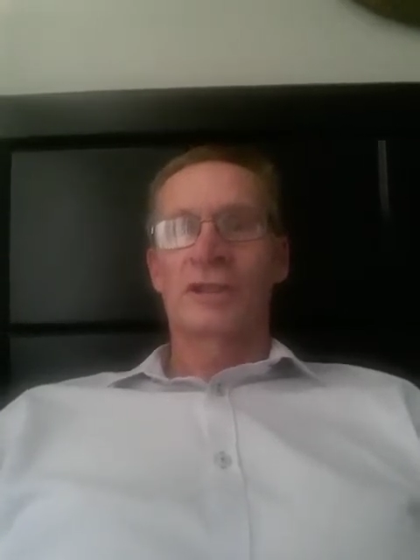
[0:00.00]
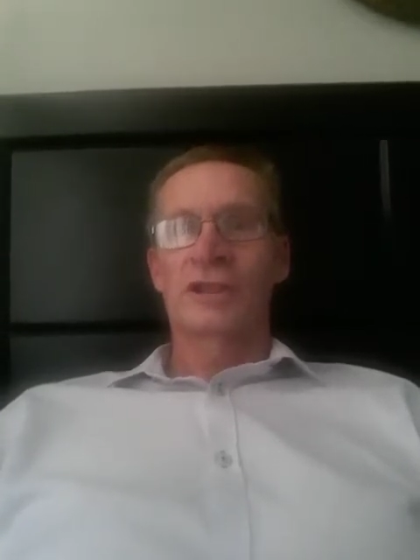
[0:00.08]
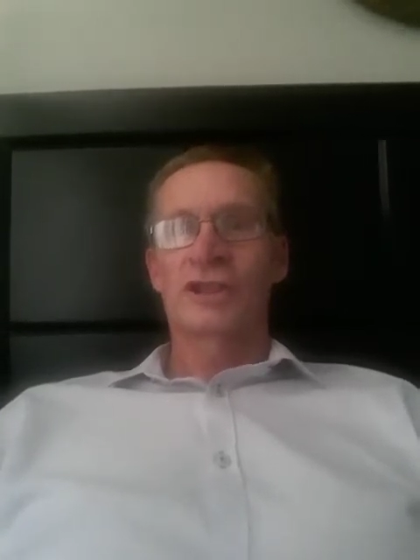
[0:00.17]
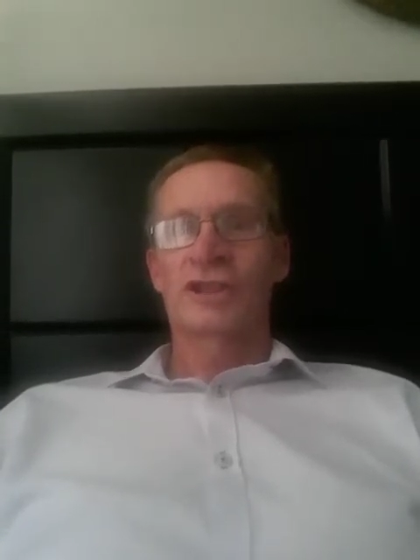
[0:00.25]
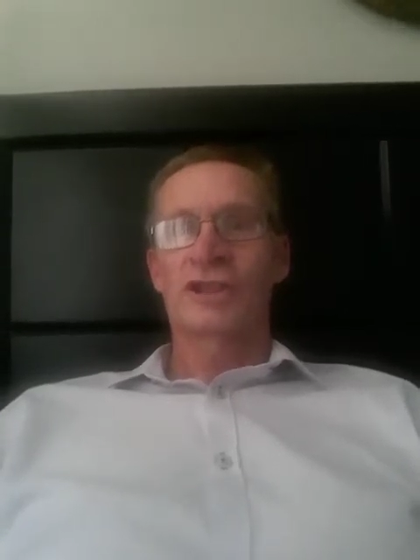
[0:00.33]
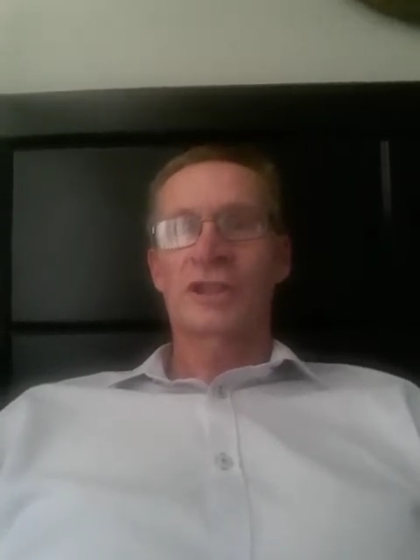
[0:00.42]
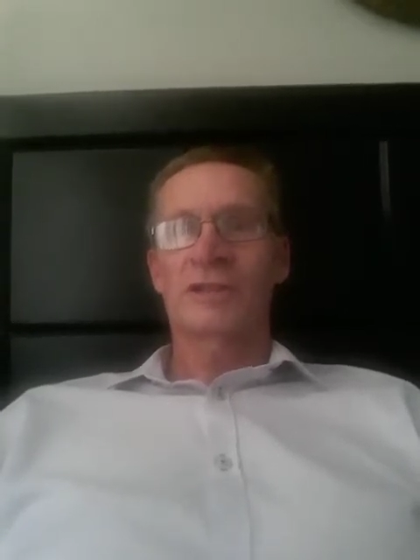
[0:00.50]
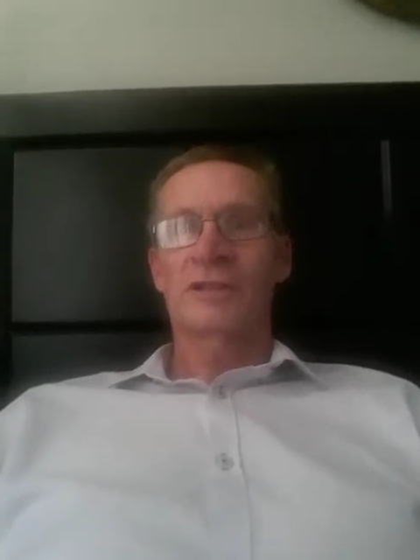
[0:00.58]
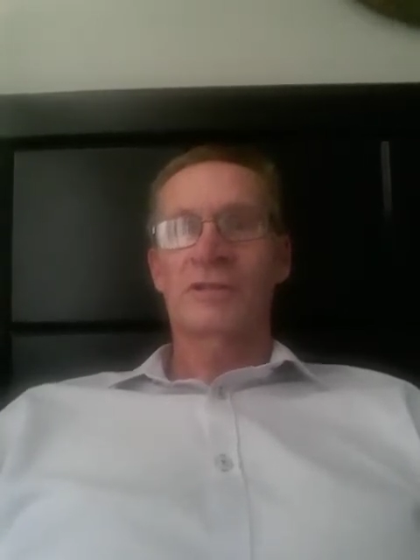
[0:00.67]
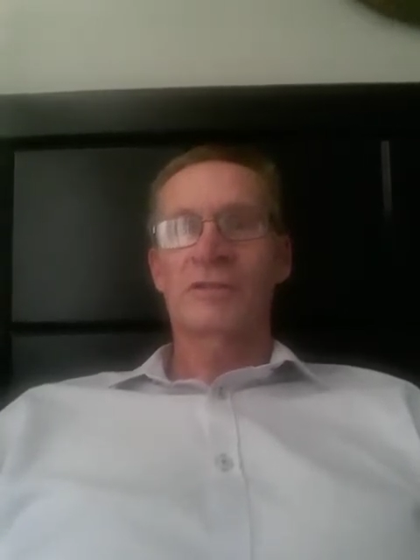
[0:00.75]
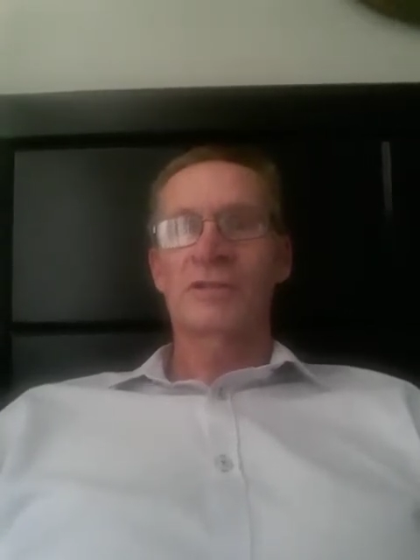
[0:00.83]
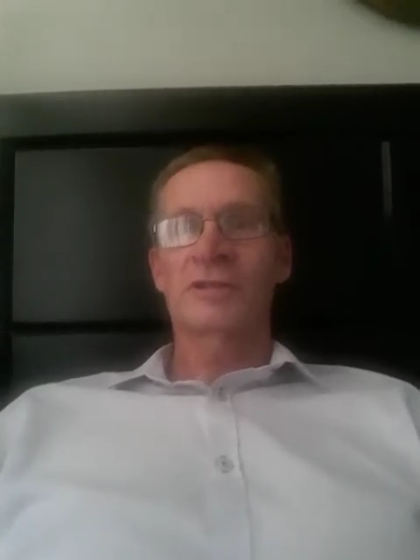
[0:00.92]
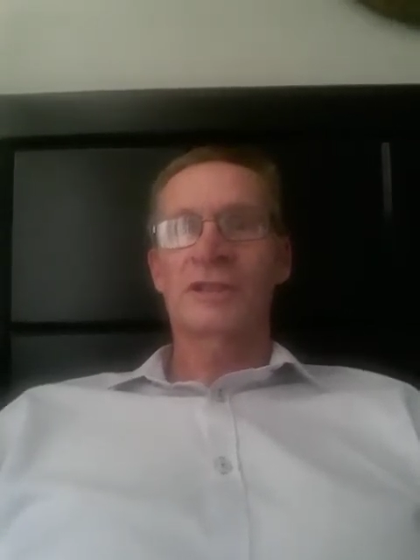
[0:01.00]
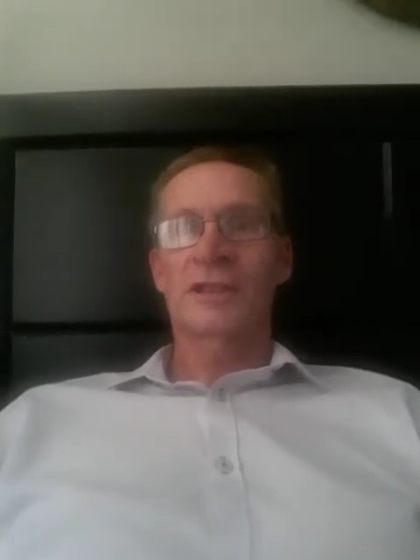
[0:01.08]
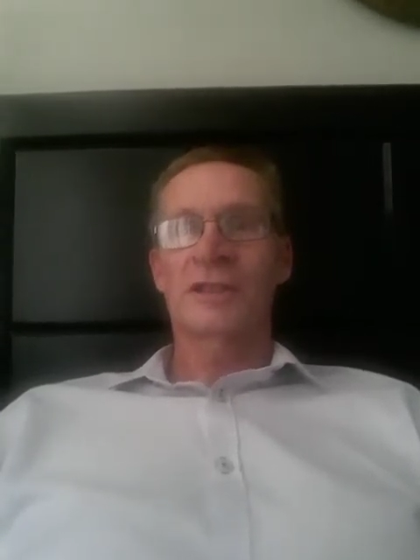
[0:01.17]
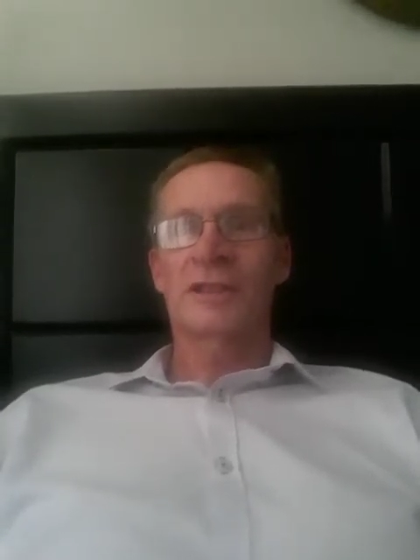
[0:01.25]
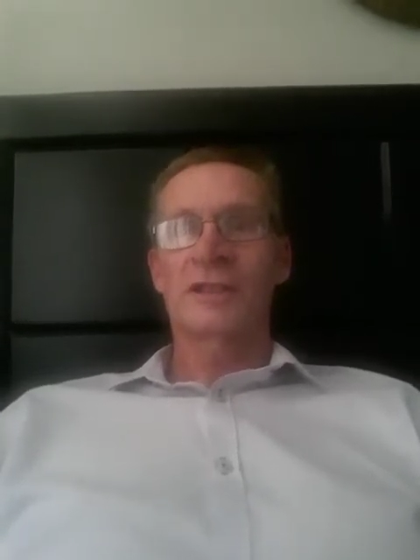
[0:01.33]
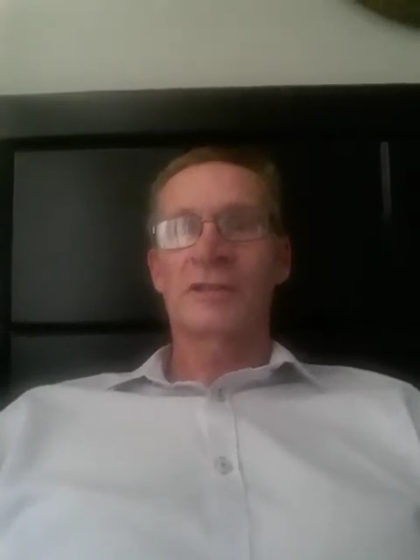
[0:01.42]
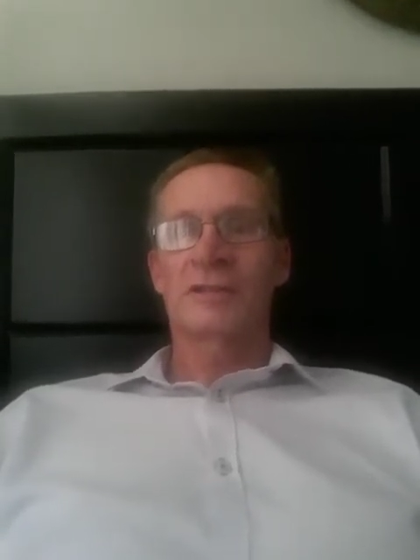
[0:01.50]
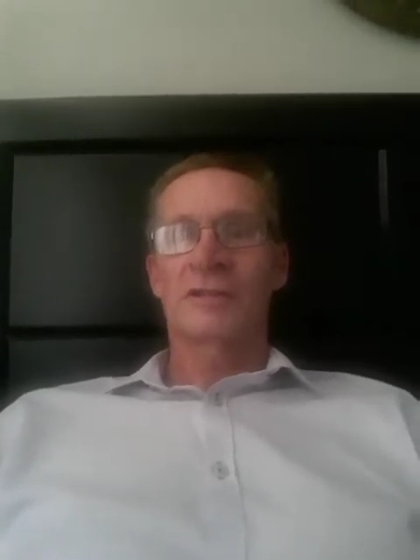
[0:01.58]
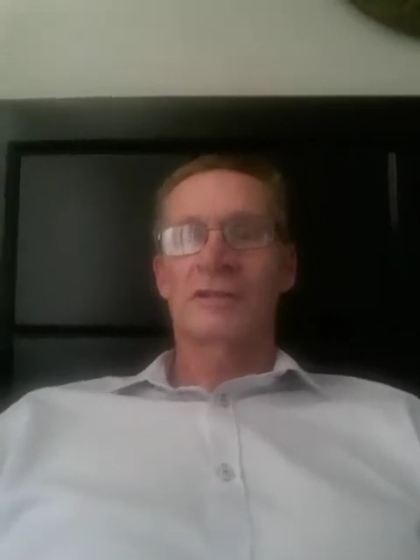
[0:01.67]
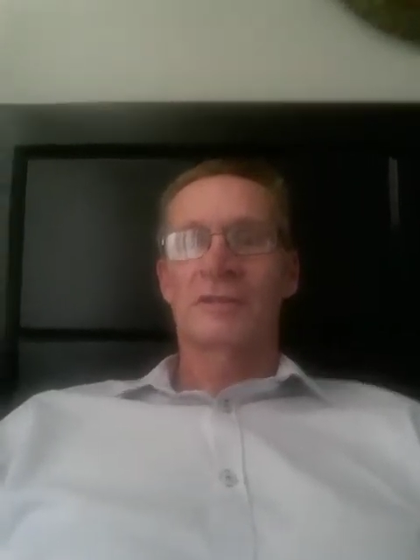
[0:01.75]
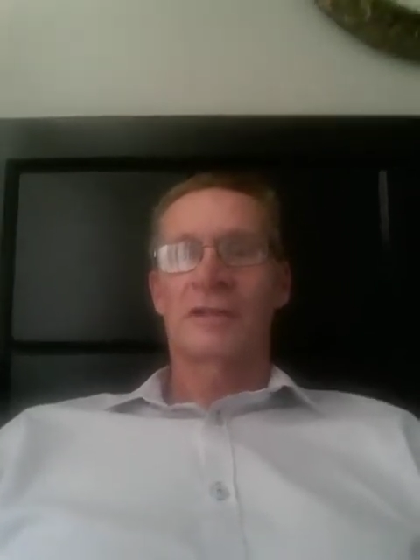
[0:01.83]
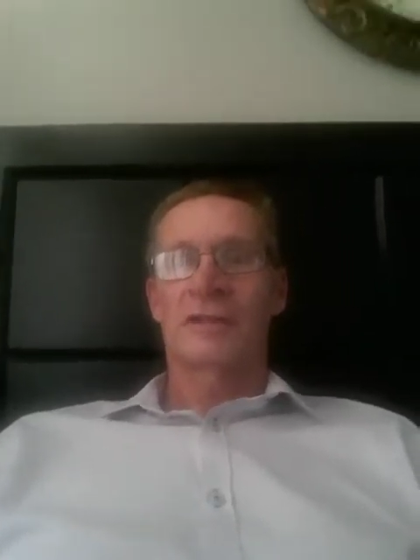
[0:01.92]
shut on a Sunday?
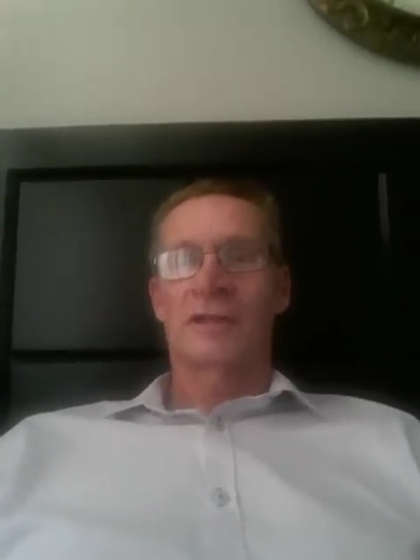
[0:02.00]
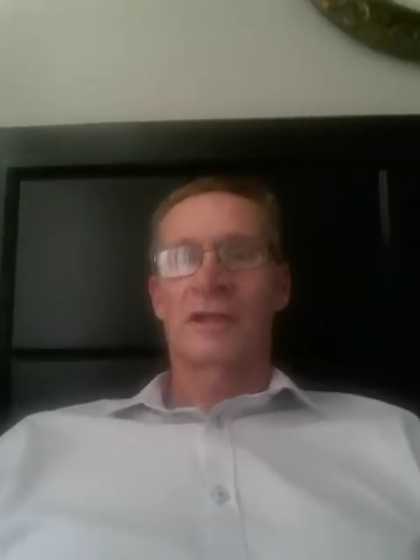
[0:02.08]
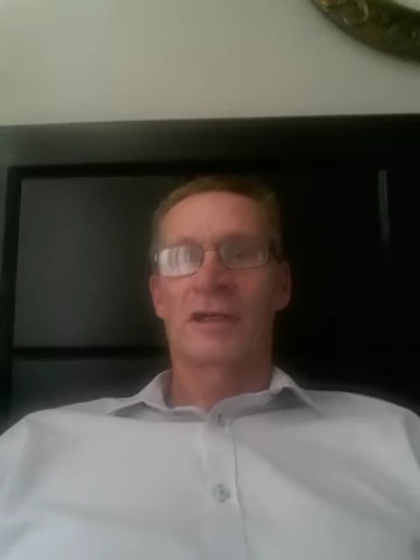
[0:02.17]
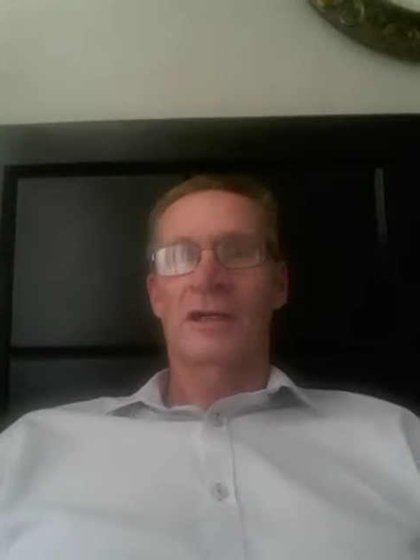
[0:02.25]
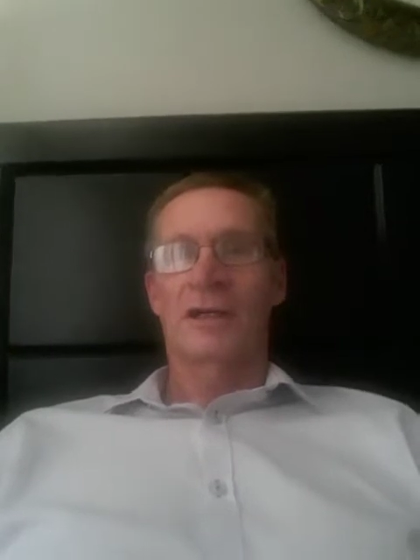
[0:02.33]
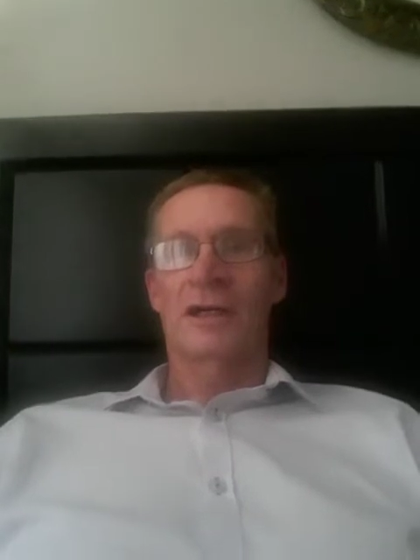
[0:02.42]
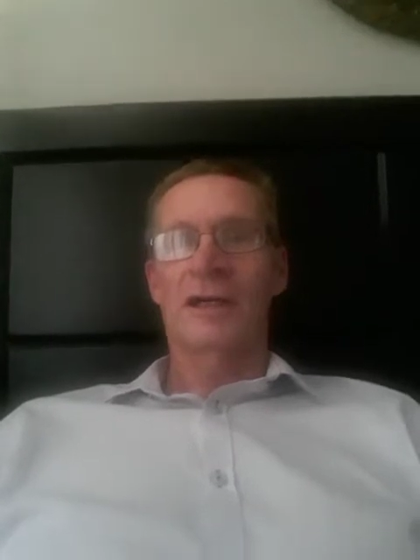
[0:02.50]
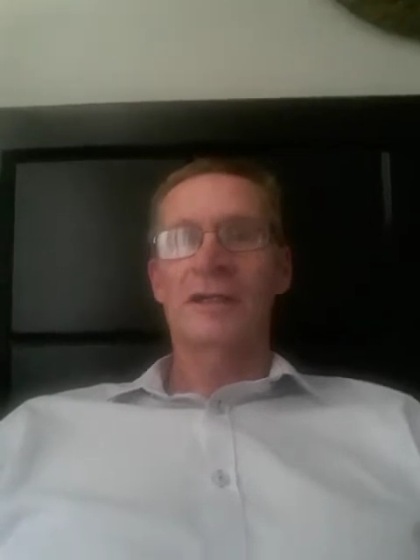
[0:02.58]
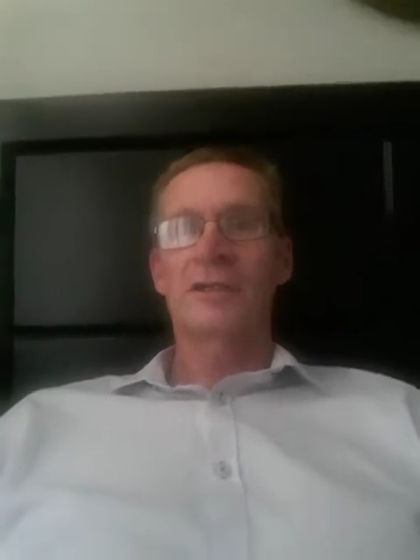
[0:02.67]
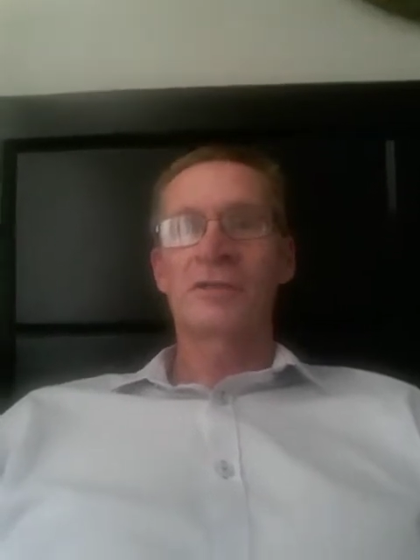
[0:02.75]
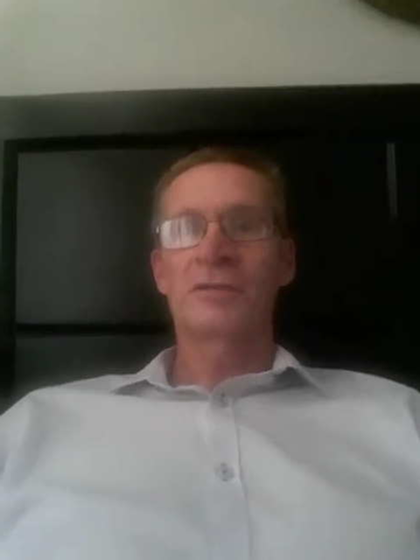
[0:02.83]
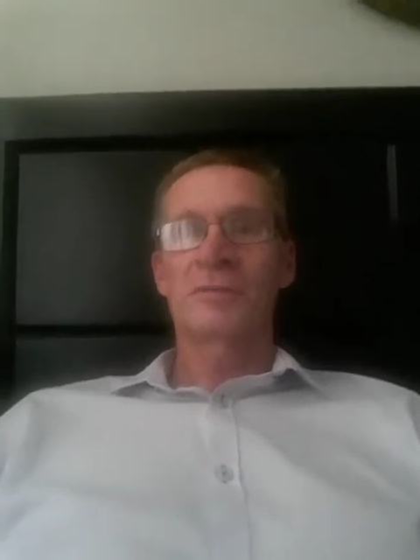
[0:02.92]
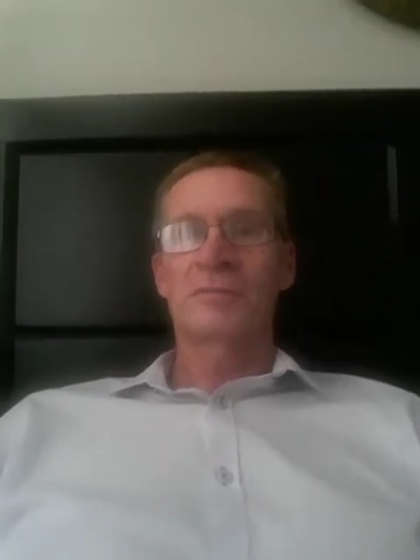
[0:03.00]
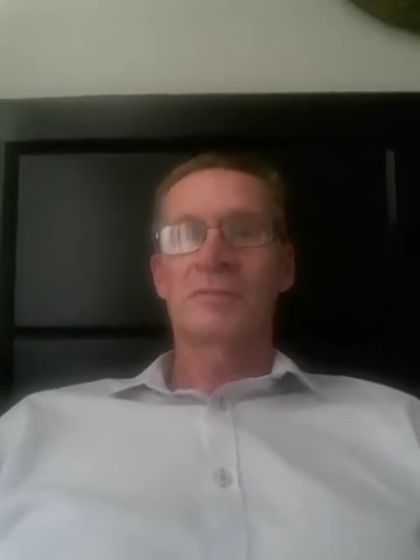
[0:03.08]
I do.